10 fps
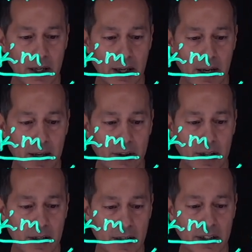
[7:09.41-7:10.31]
and
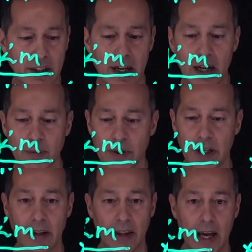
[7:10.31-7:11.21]
then a times
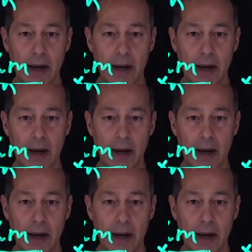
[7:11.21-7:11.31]
like that.